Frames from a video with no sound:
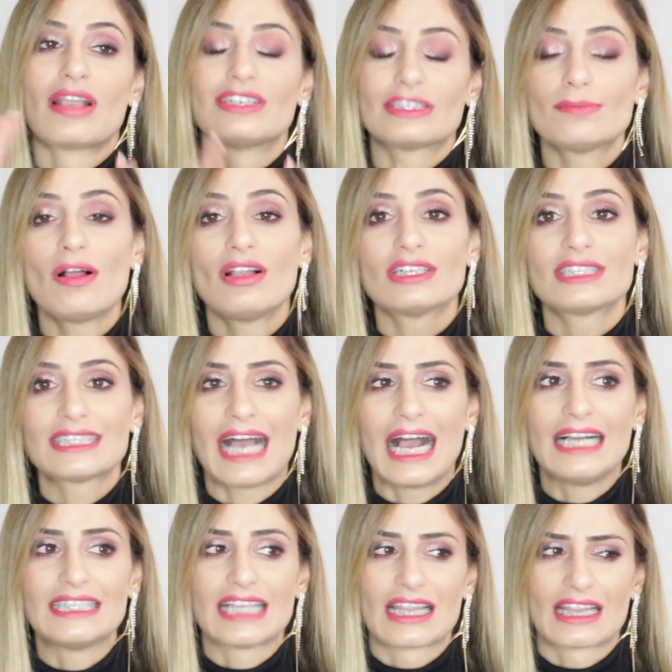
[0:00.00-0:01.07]
smaller
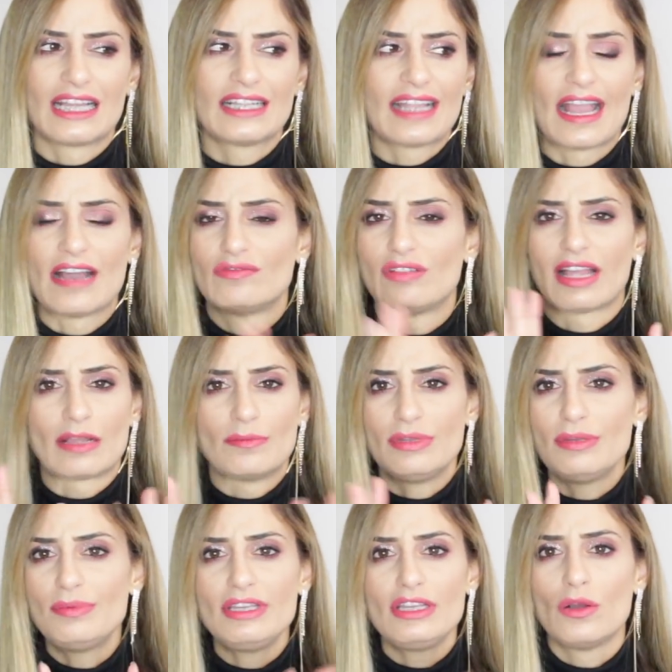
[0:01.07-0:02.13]
size. I think they have like a
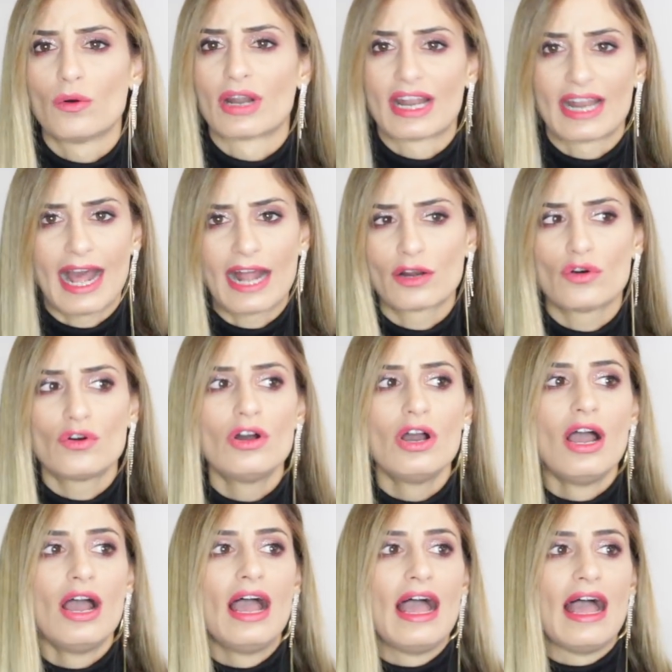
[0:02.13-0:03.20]
B B or a nano.
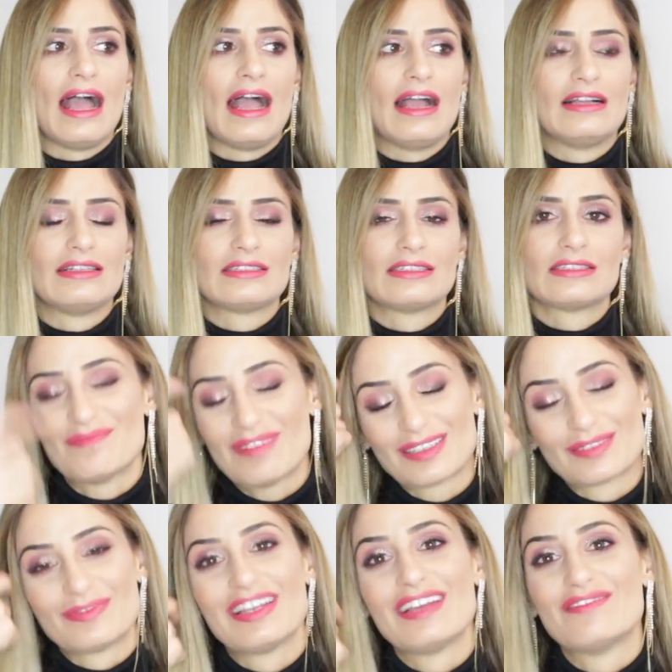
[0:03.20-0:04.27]
And it
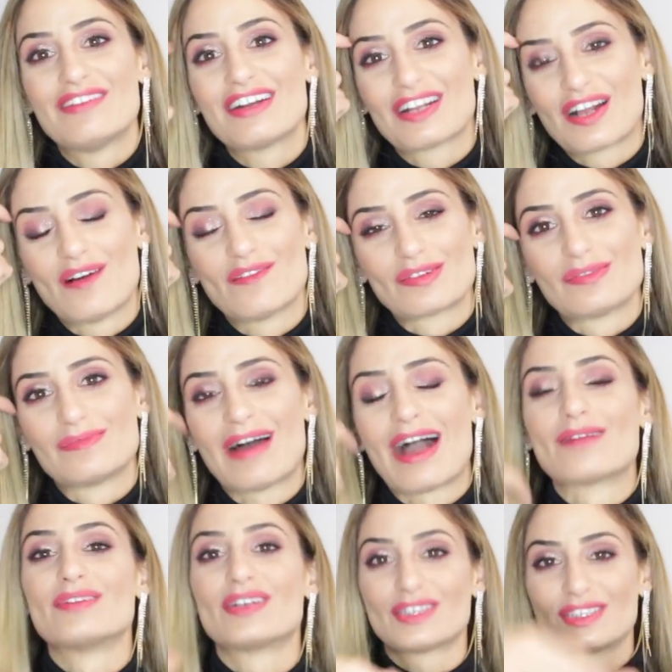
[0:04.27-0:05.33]
must be a very comfortable
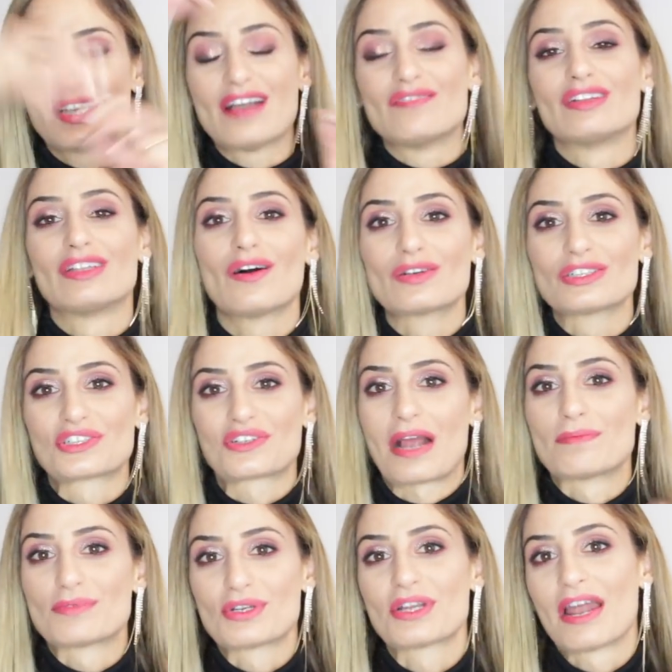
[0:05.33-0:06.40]
bag because you have a longer
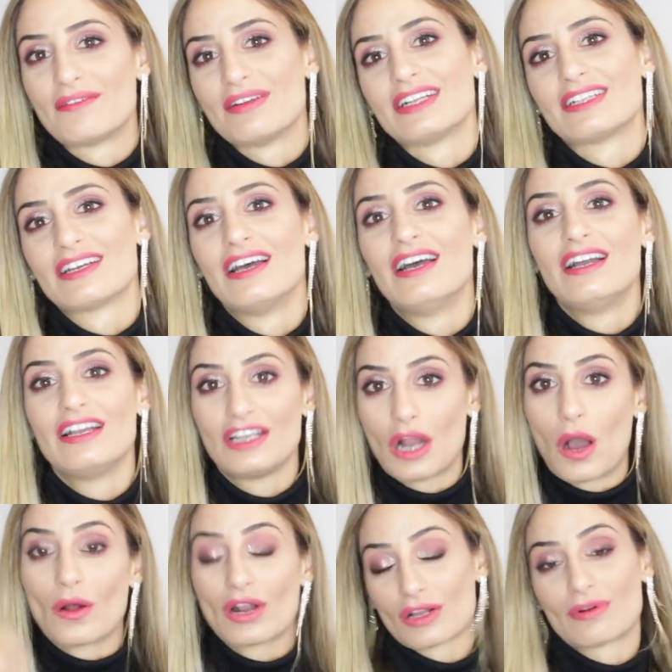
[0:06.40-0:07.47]
strap to carry it, you
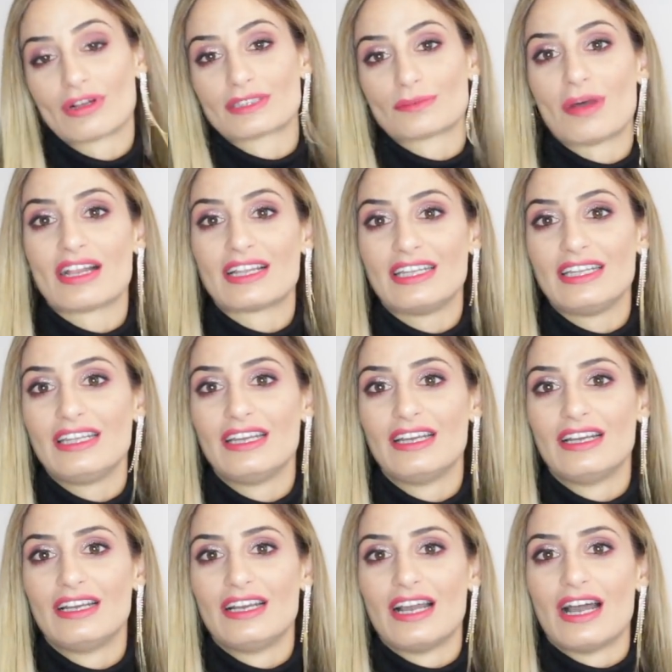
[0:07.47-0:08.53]
know, on a crossbody
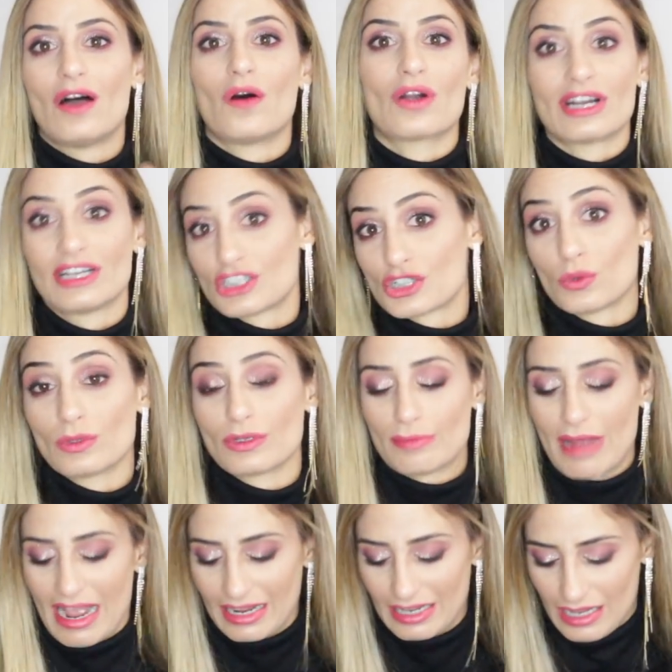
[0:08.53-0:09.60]
or a shoulder
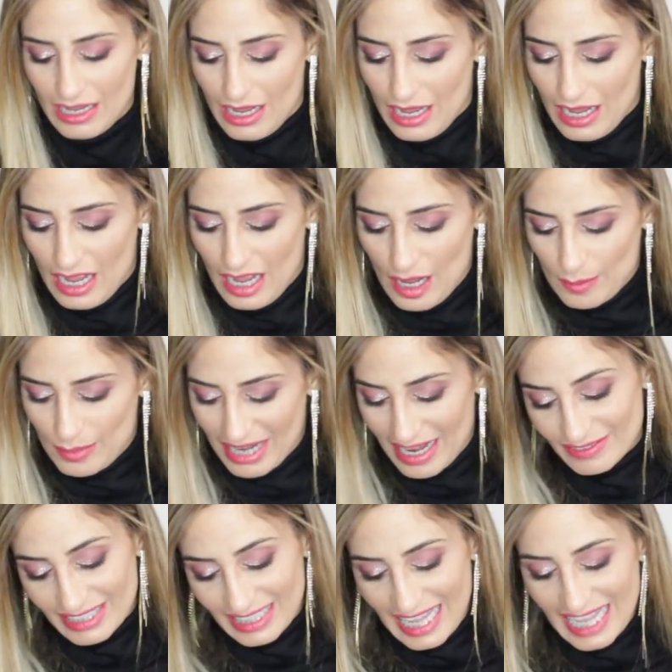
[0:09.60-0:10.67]
bag. But
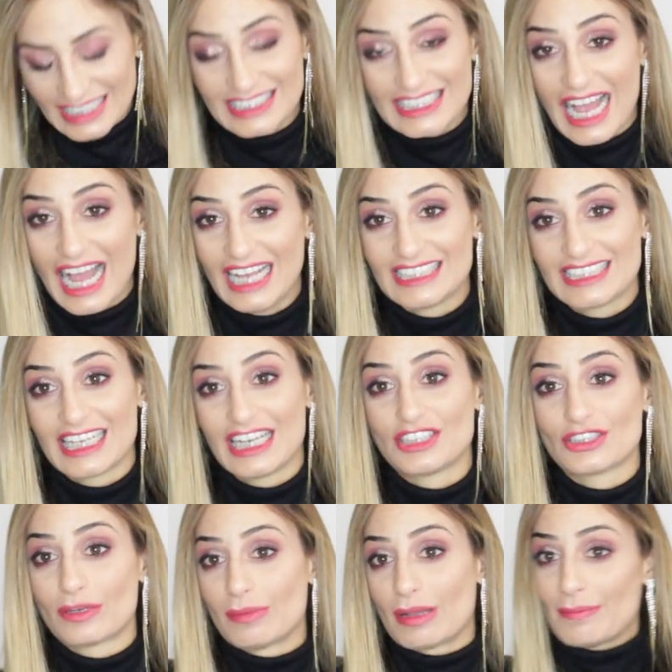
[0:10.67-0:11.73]
nevertheless, I still
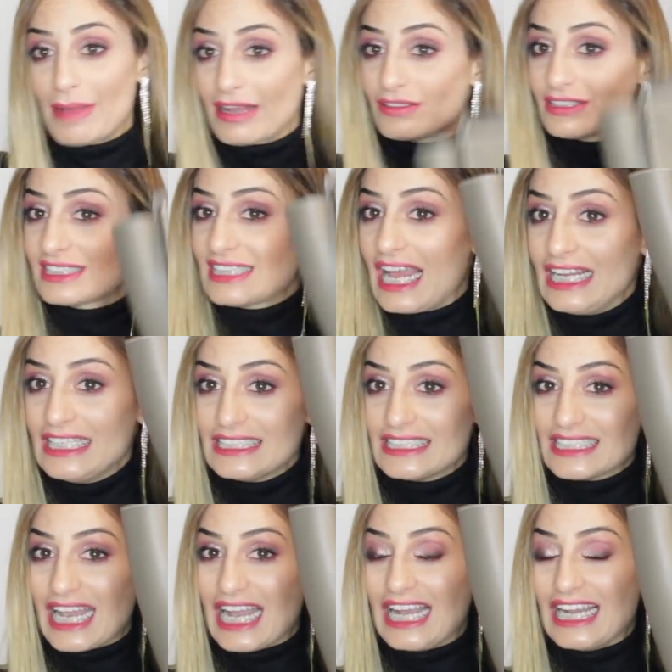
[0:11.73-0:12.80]
enjoy my micro
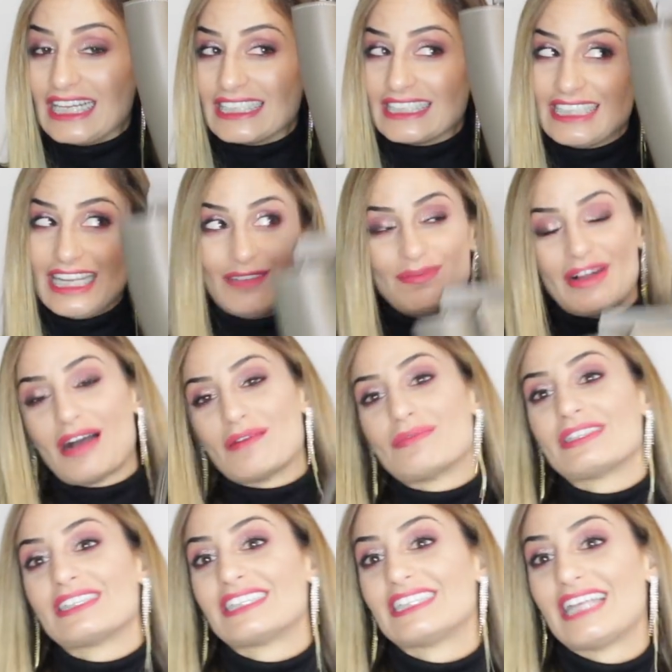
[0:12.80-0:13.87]
size, and yeah, I
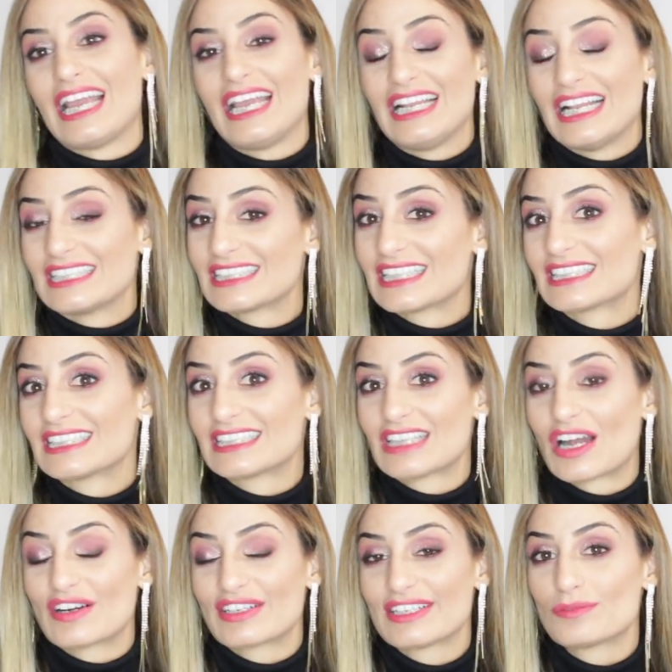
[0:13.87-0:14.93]
would say let's get
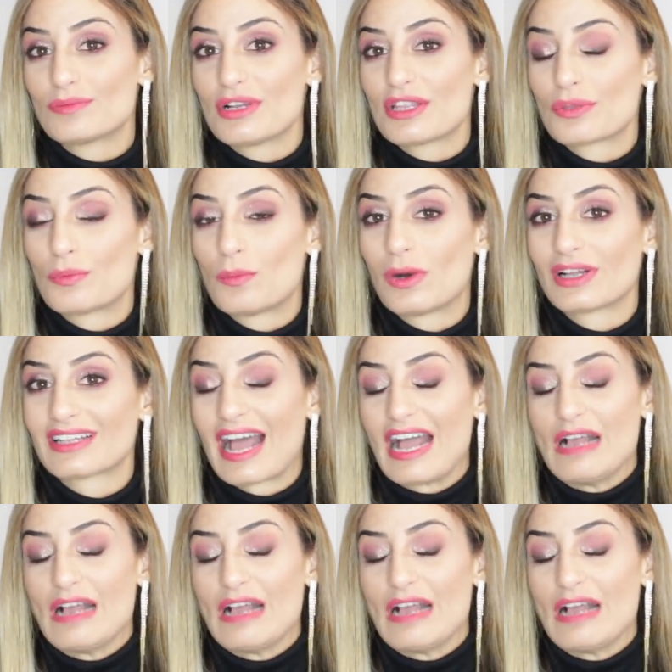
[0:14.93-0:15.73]
started with what